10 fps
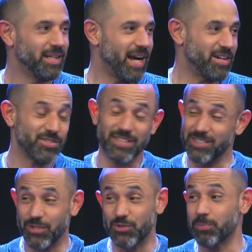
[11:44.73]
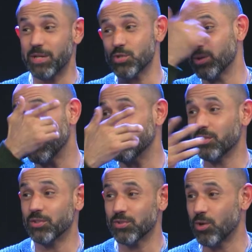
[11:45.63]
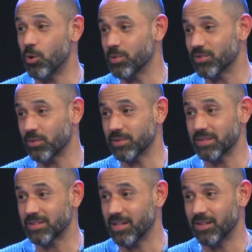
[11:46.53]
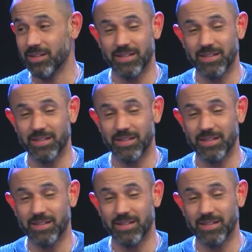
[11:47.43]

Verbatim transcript: I should say just make sure that he goes to the homeless services center.